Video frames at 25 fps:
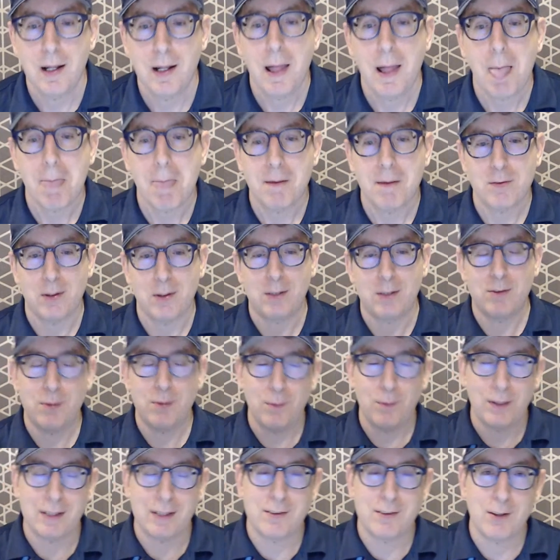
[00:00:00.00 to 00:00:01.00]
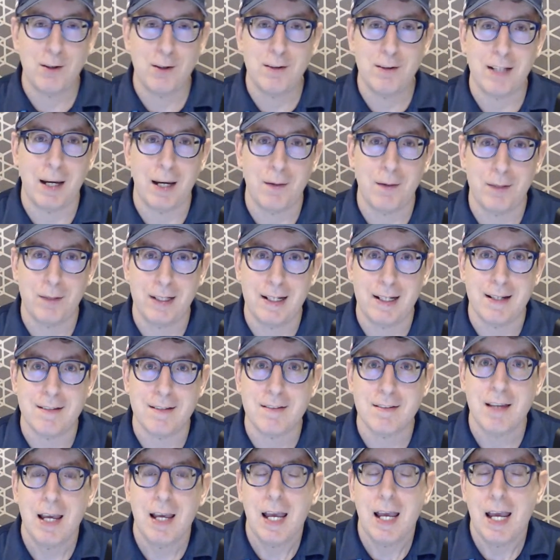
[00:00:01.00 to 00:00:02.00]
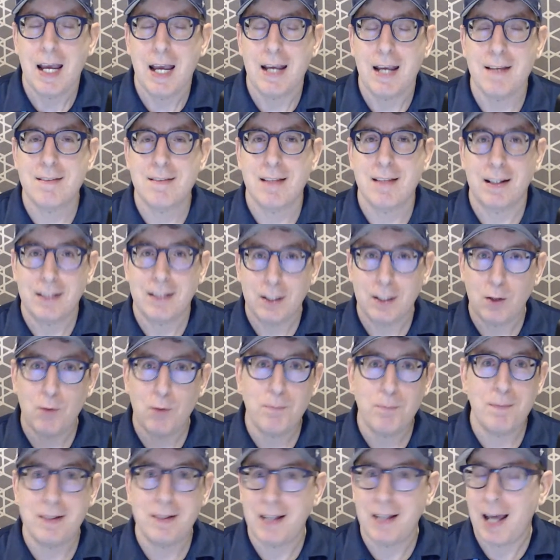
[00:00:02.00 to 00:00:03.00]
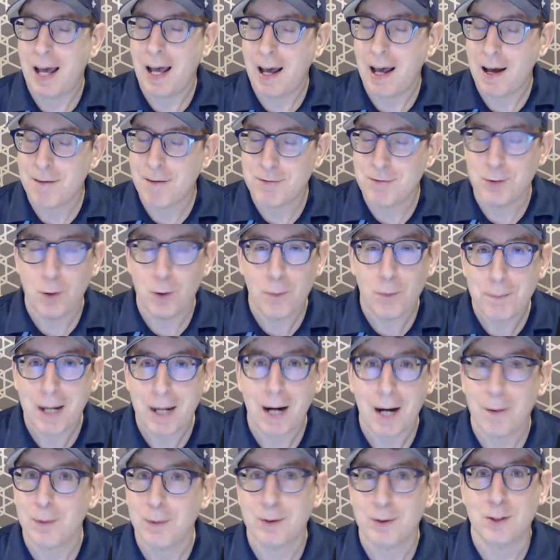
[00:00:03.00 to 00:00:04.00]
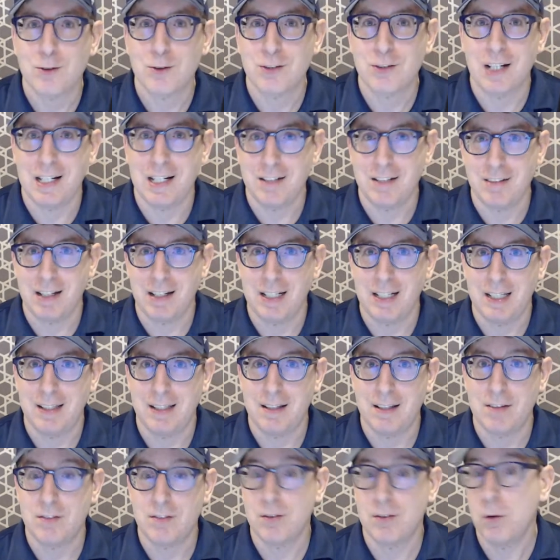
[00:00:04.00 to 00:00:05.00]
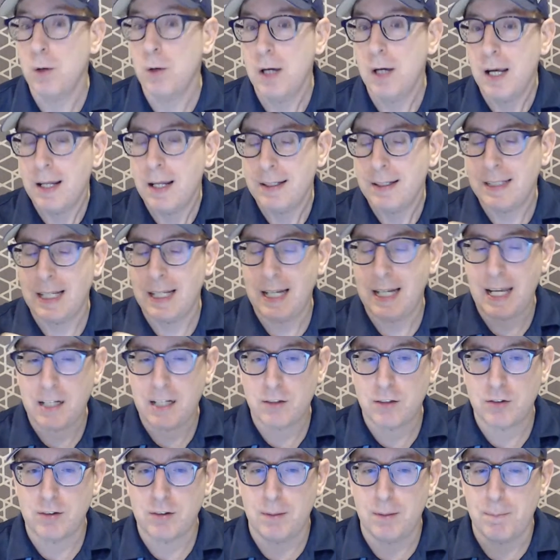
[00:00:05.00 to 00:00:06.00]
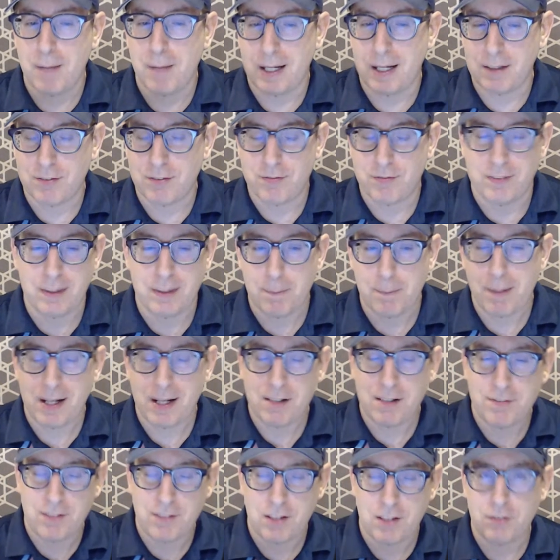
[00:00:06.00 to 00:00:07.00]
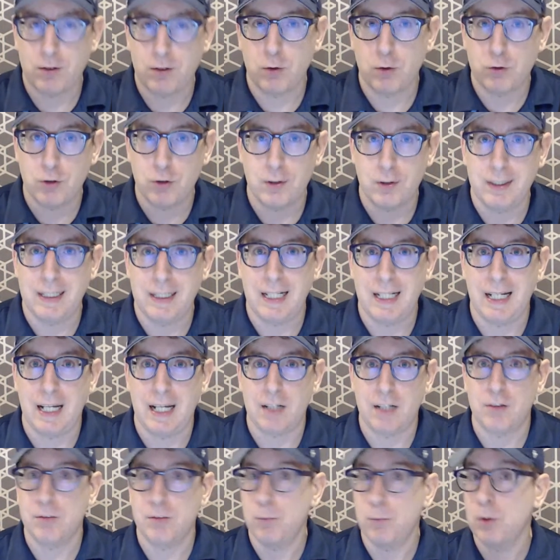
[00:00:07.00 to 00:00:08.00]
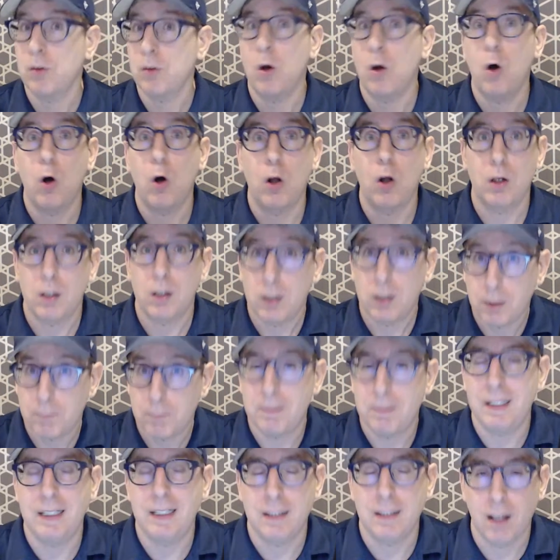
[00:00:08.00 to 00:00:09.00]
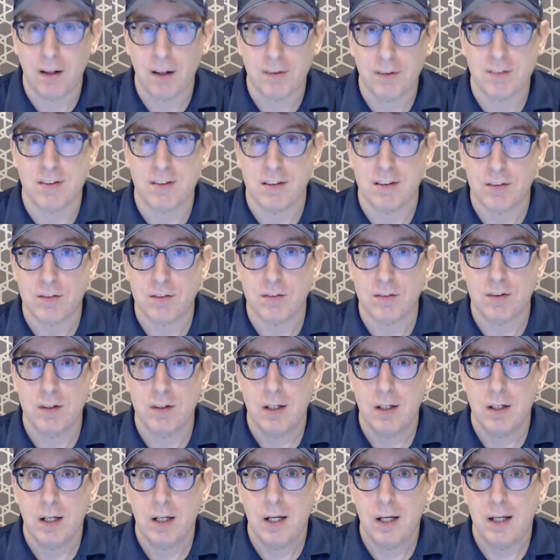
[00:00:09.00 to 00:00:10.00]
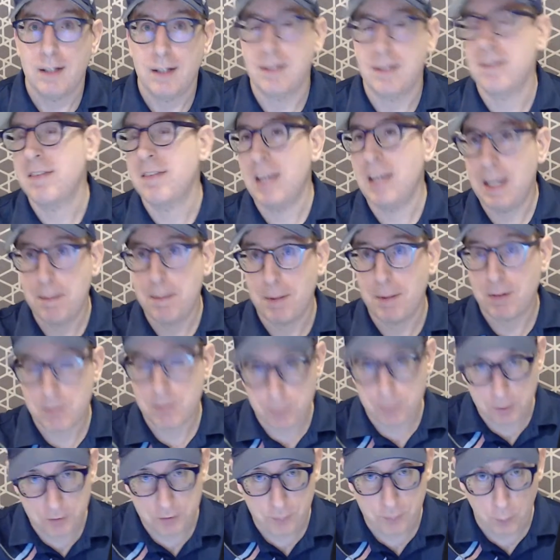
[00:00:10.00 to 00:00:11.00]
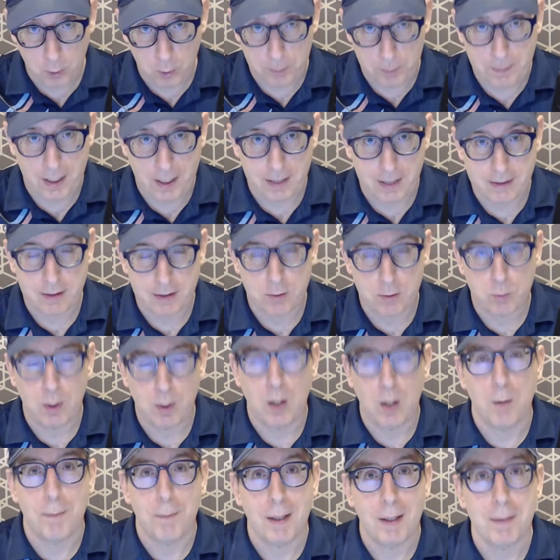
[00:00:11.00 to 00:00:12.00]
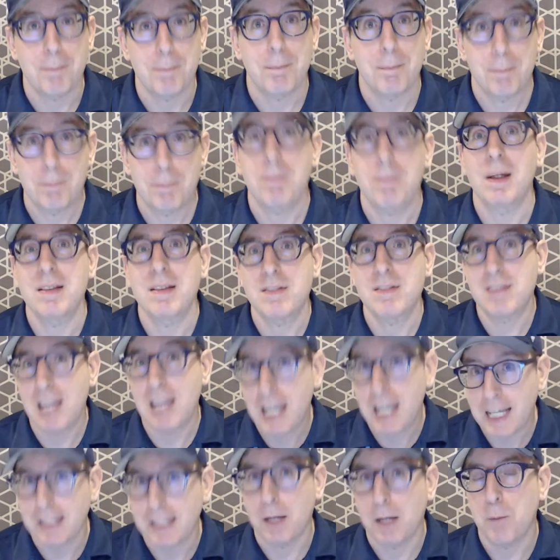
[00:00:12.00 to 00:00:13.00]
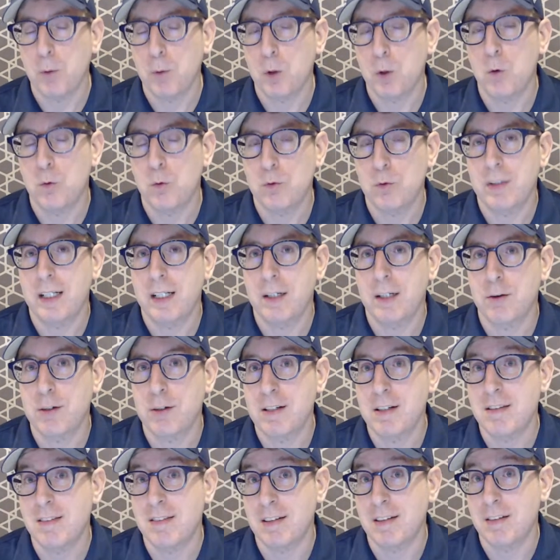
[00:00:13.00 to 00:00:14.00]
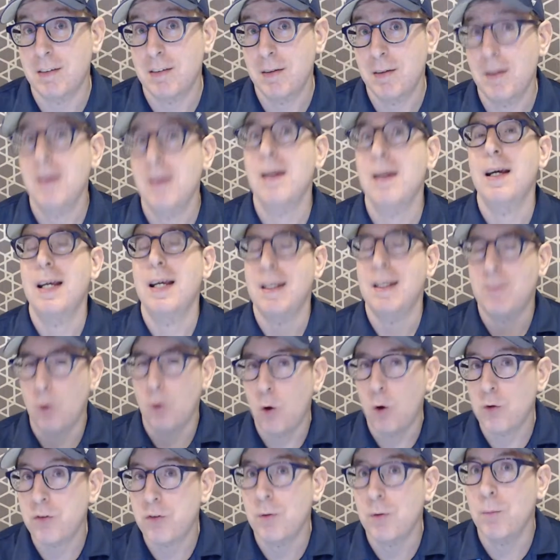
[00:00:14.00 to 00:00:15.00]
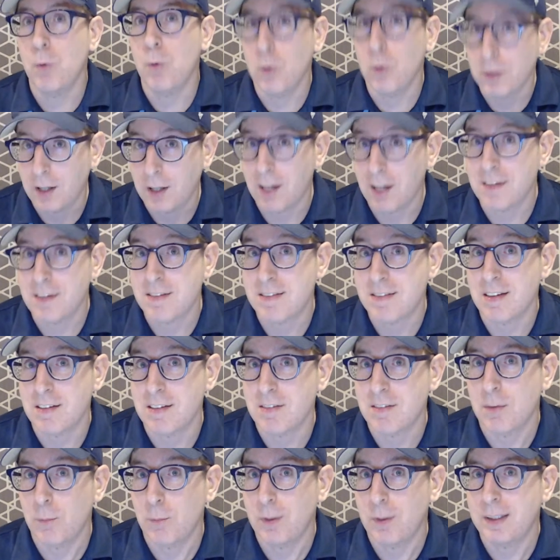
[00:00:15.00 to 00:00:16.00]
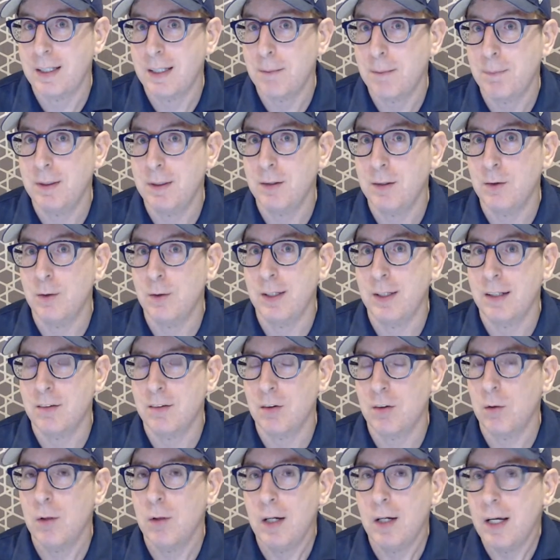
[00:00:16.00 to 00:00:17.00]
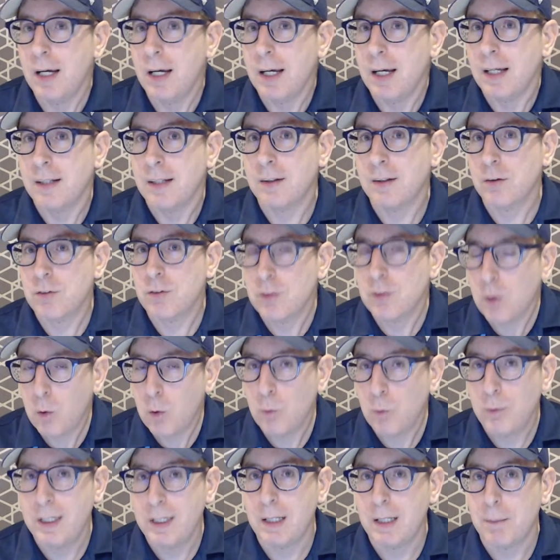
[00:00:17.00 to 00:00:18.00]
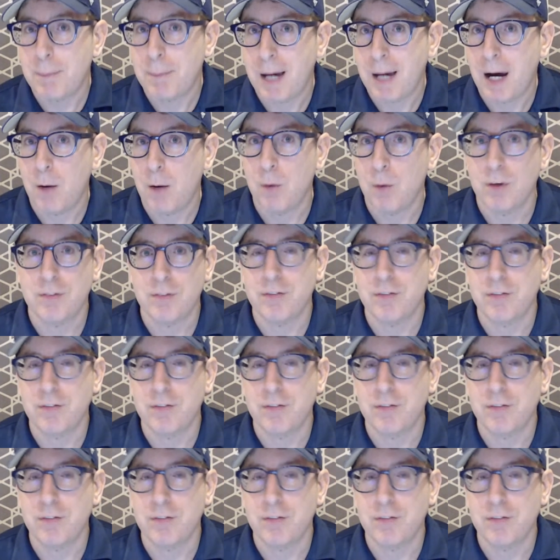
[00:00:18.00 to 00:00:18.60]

So actually what it turned out is that the government have no power to change any of this. So the the manifesto during the election was all complete nonsense. The same as the Move Forward Party as well. By saying that we're going to increase it, it's also more nonsense than what they've been doing. So there's no real power for